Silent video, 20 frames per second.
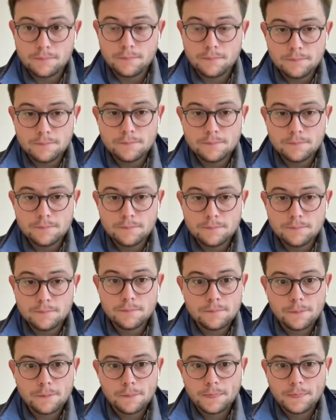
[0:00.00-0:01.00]

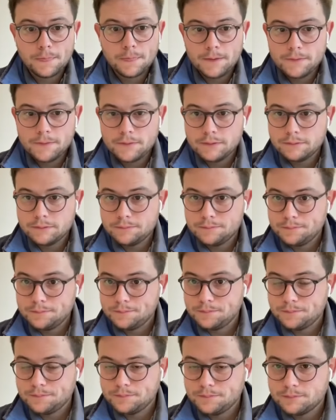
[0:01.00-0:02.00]

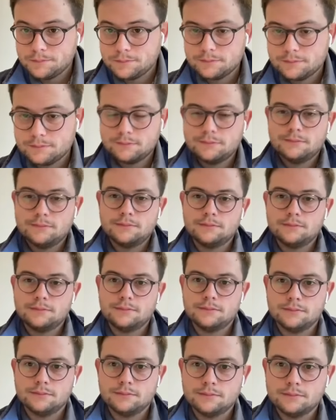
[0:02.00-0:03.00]

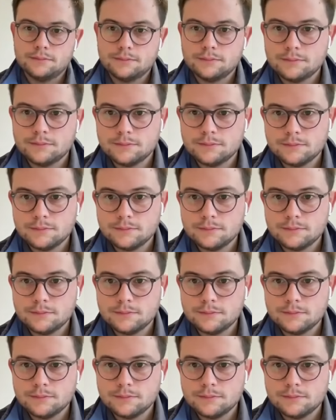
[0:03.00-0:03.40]
The person shown says nothing.